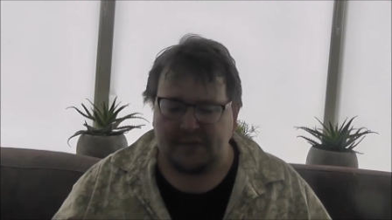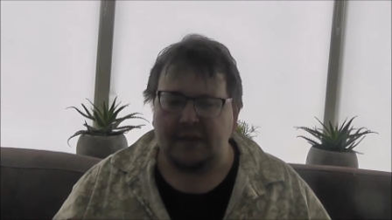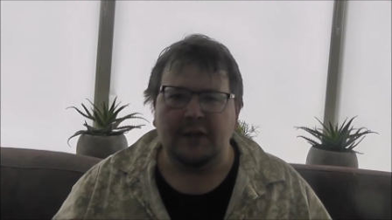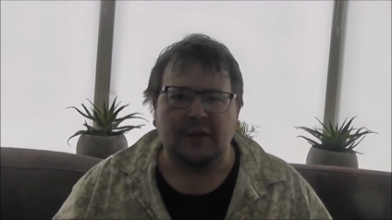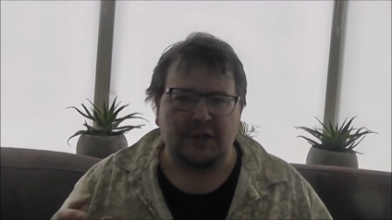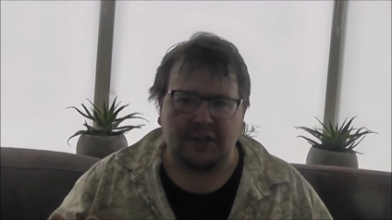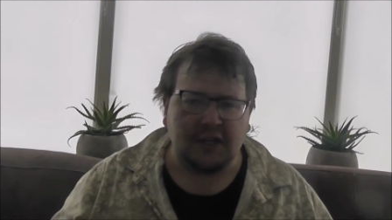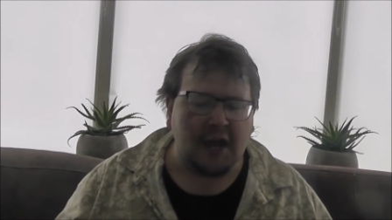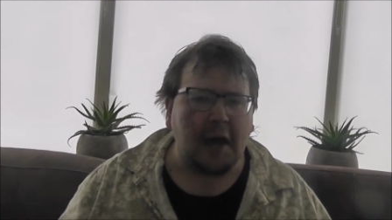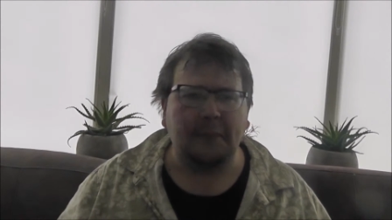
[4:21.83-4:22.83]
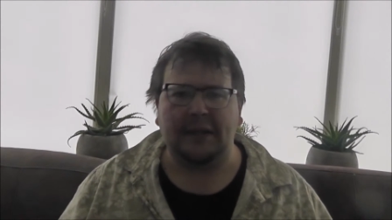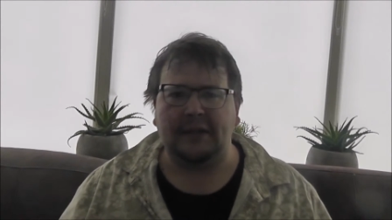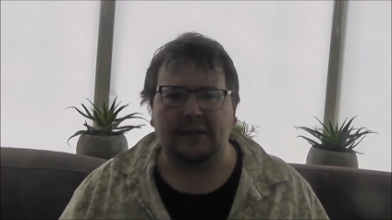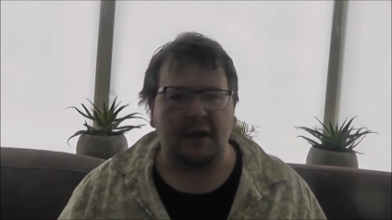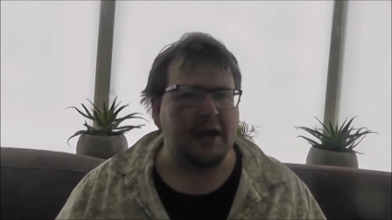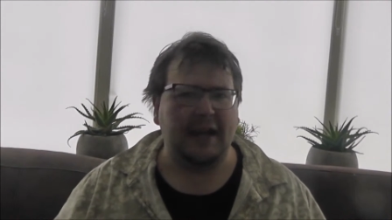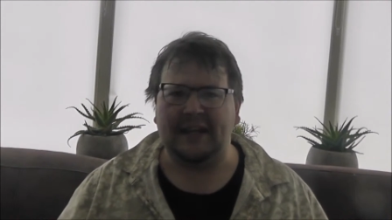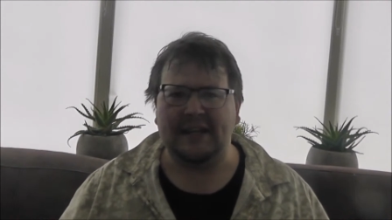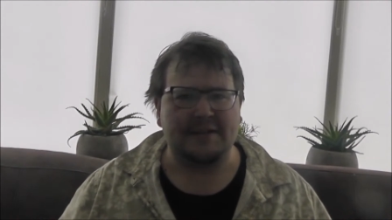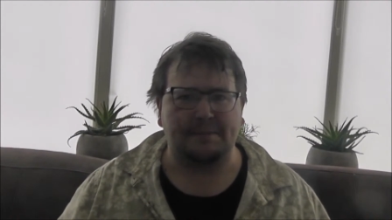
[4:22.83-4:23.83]
Look at Konami
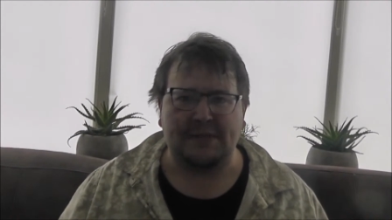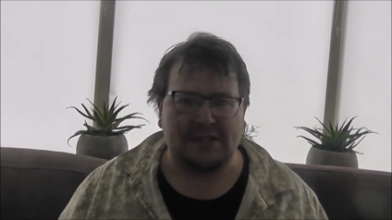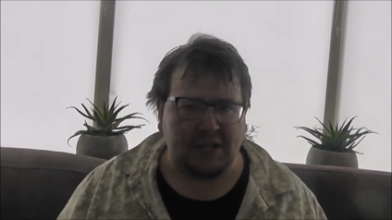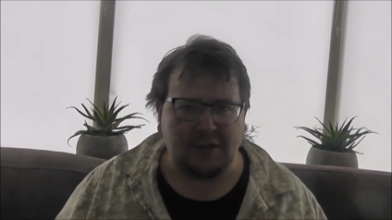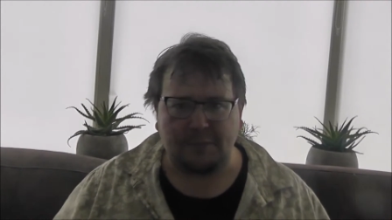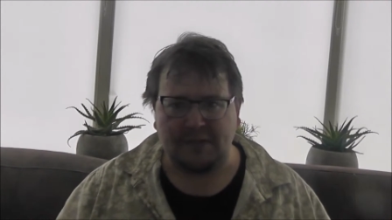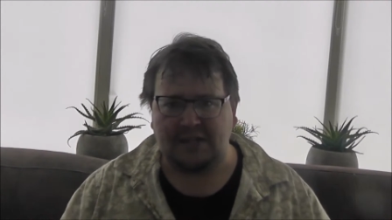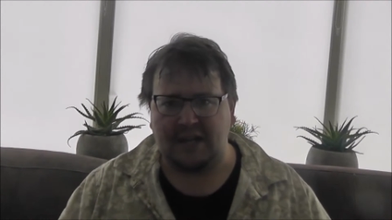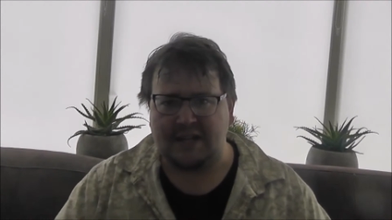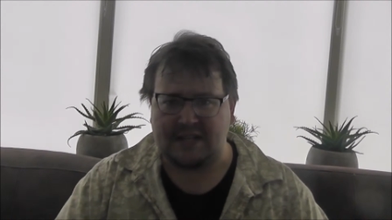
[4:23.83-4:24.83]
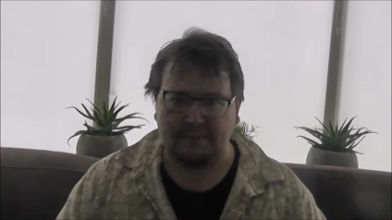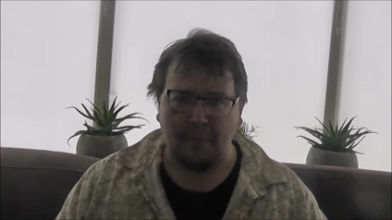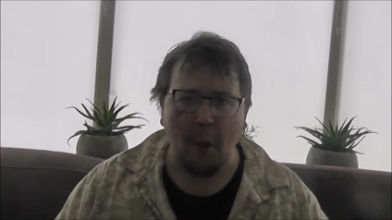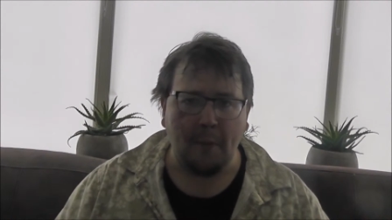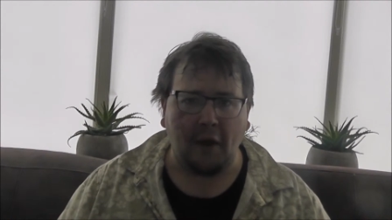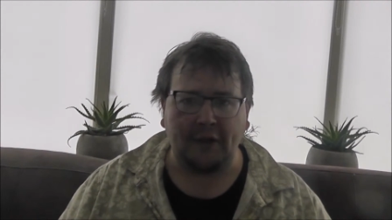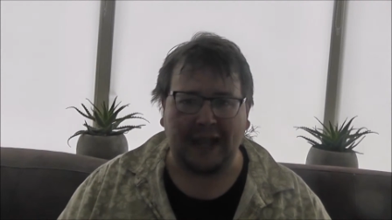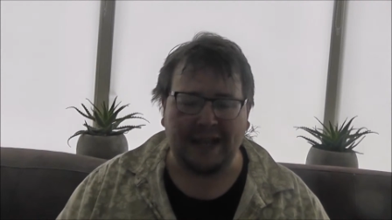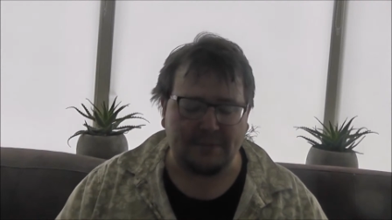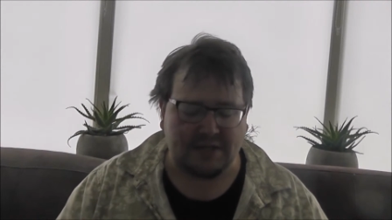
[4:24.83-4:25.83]
heading into pachinko machines and mobile
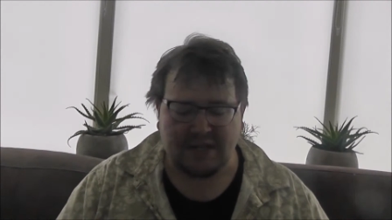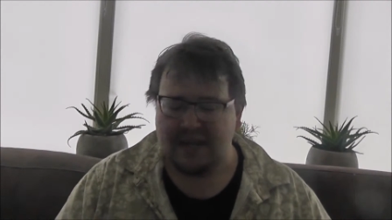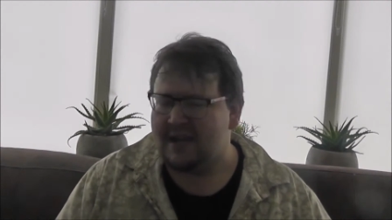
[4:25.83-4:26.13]
games.